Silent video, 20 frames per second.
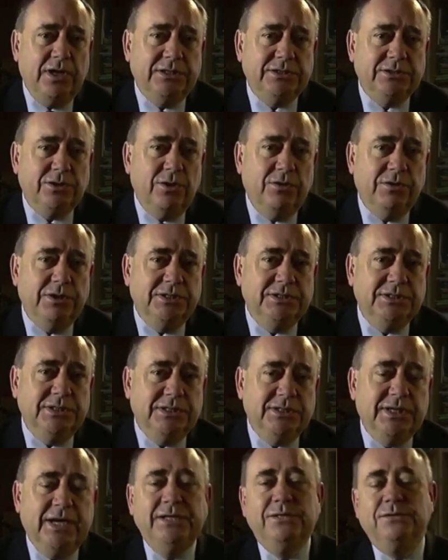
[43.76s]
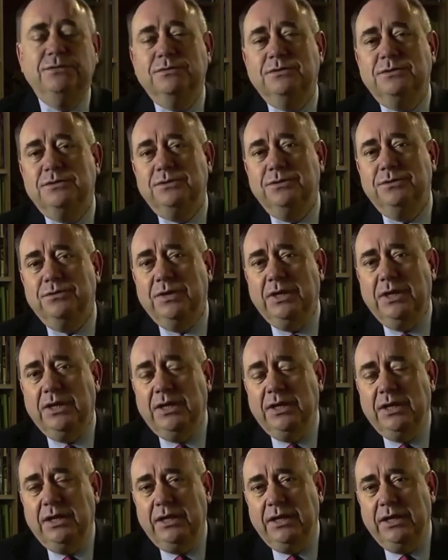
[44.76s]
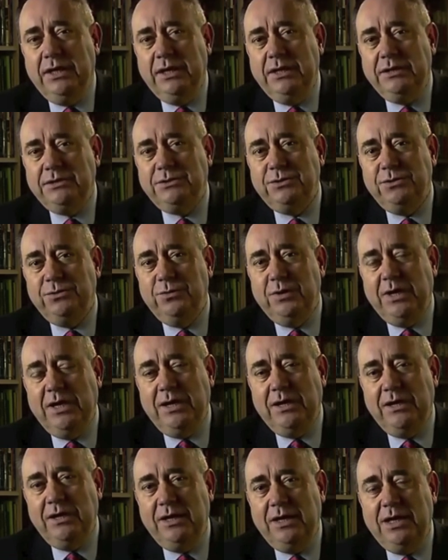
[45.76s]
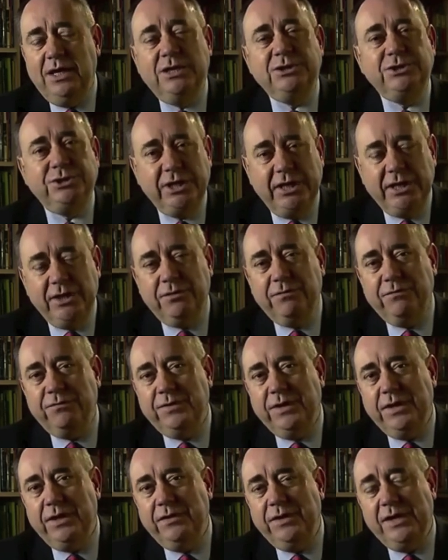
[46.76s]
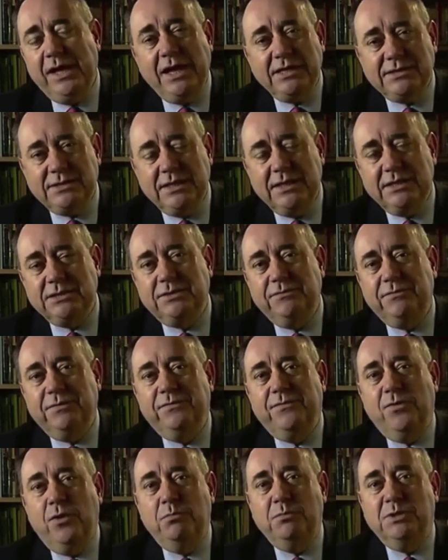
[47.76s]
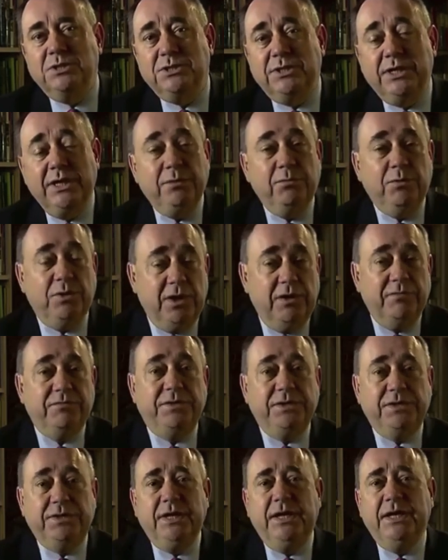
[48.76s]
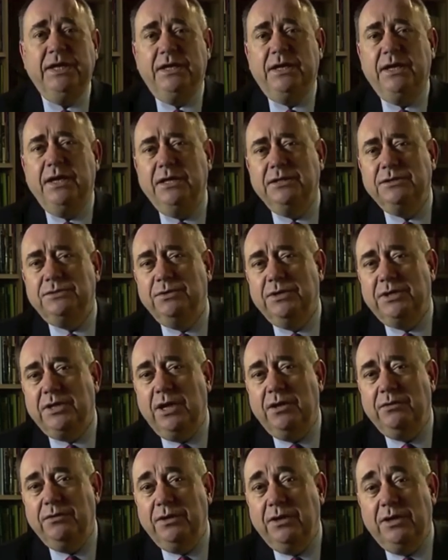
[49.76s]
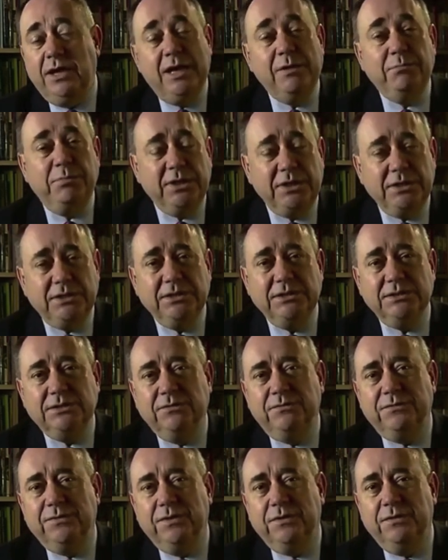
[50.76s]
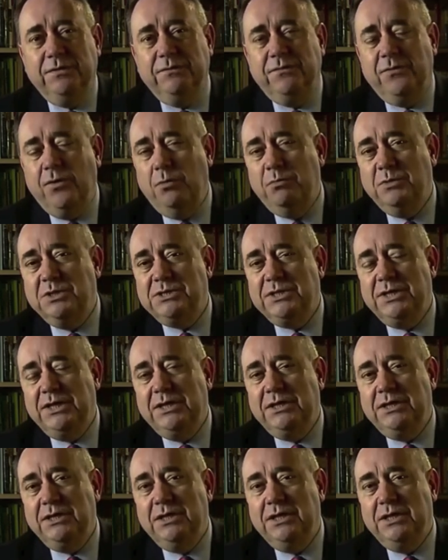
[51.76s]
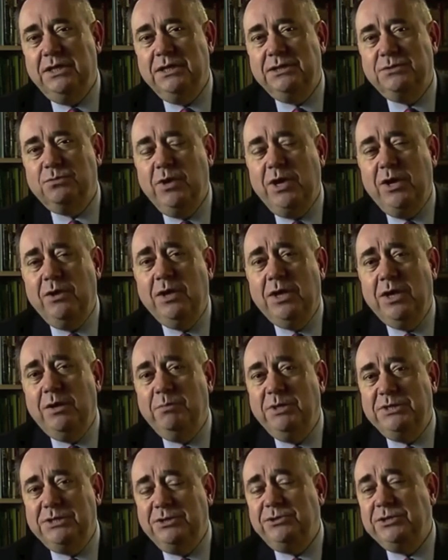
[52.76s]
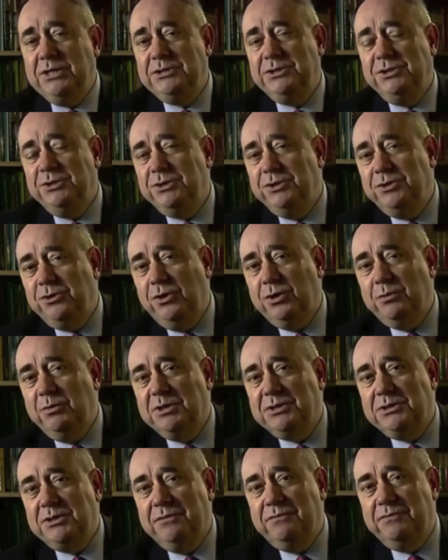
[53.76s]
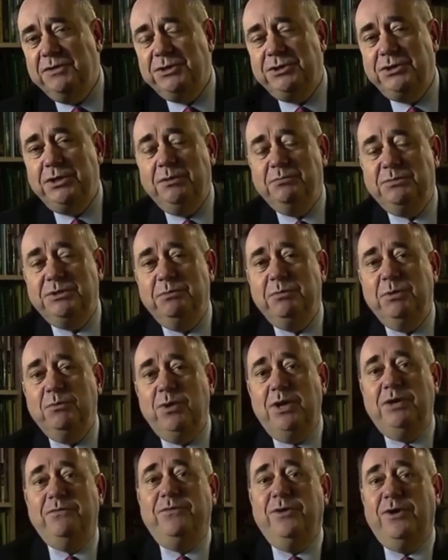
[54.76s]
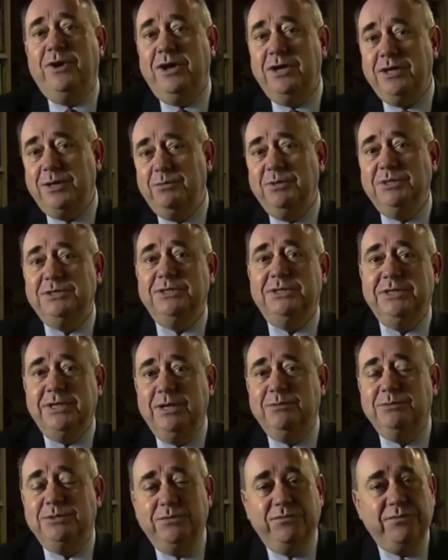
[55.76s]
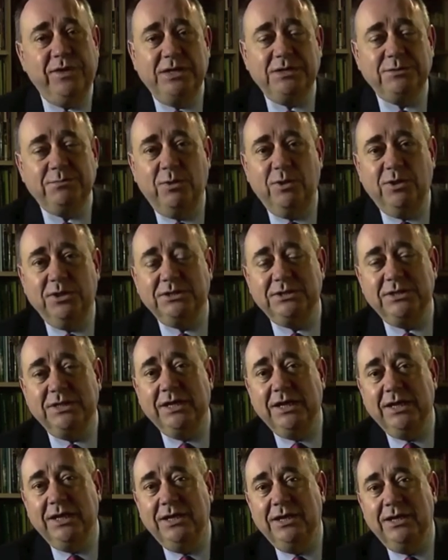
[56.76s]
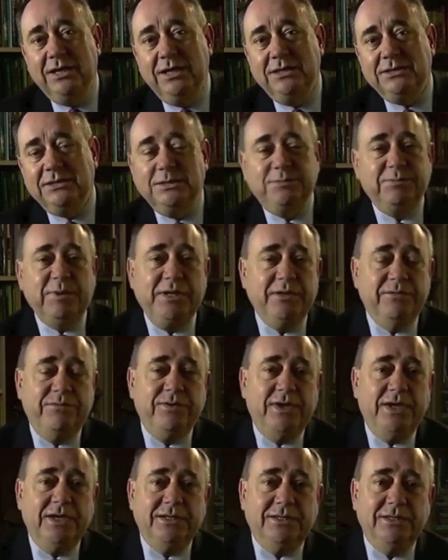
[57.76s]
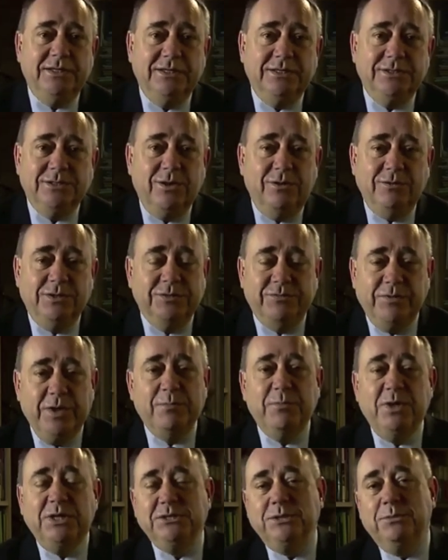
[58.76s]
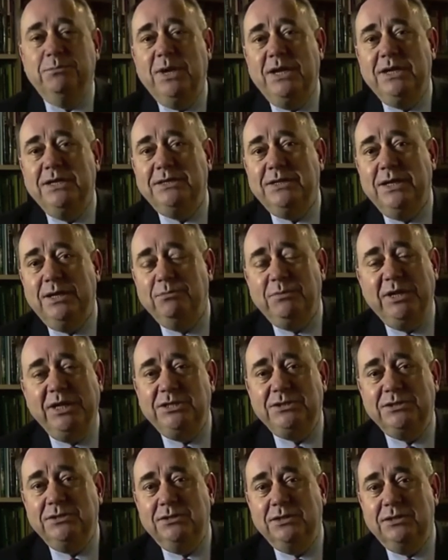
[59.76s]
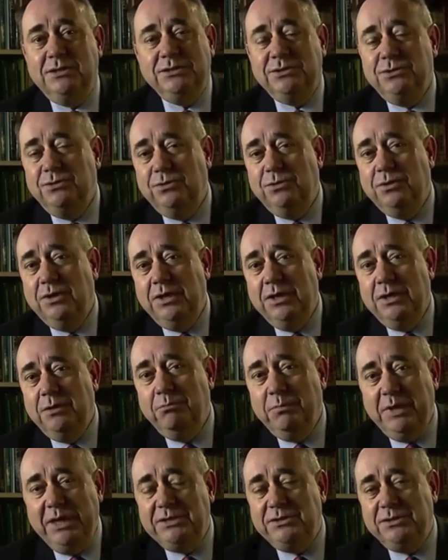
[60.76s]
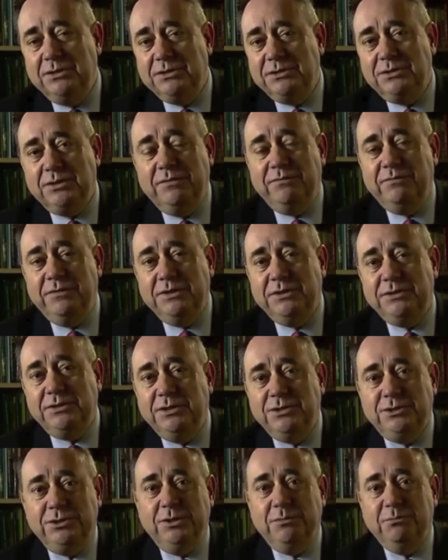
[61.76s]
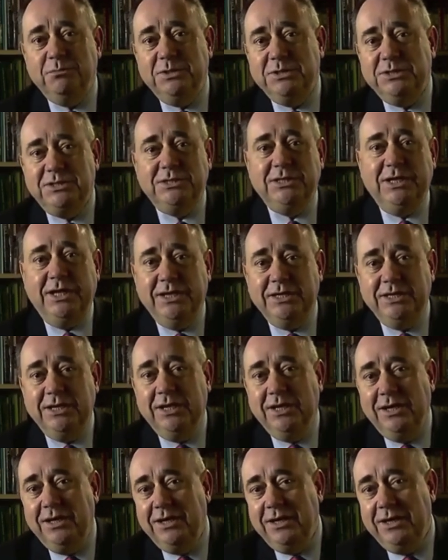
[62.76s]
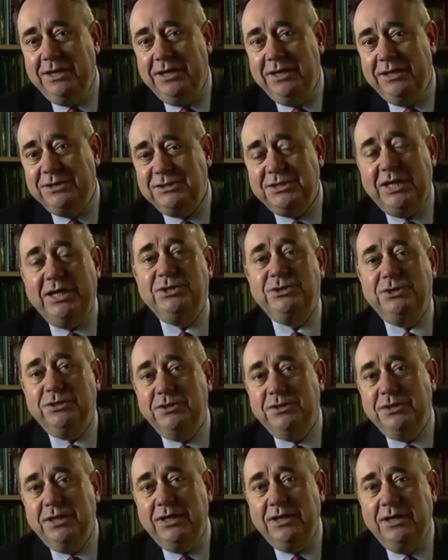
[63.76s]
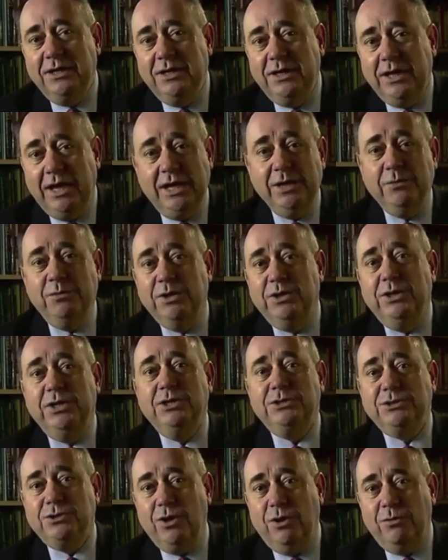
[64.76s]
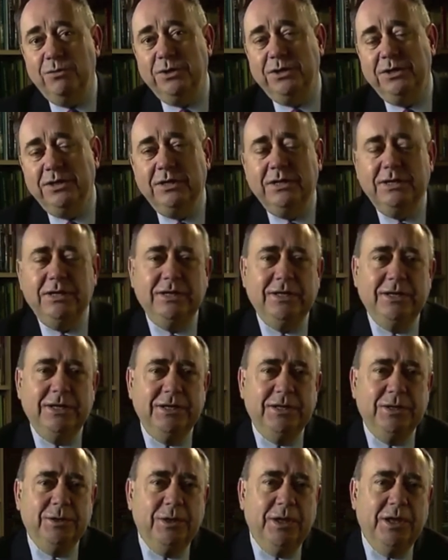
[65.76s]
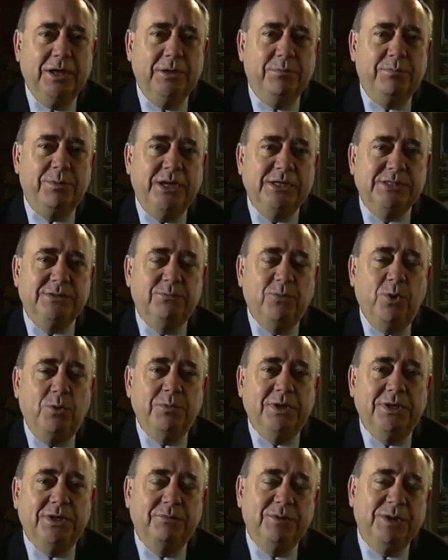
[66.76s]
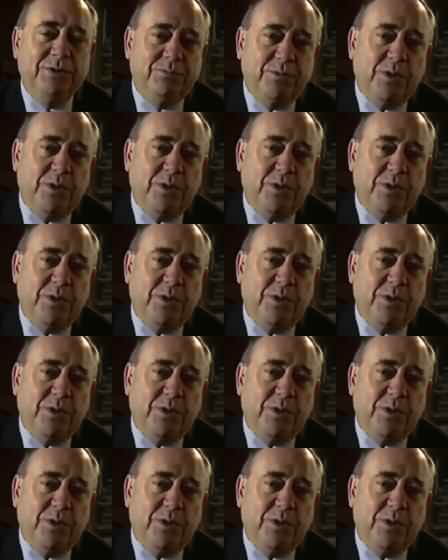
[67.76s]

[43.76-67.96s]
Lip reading: Scotland is entitled to a share of the assets of the former state, we'll have to take into account the liabilities of the former state as well. But it's interesting you should talk about surface ships. I mean, one of our arguments in terms of defence policy is, despite the fact that Scotland is very much a maritime nation, there is no major surface ship stationed anywhere near Scotland at the present moment.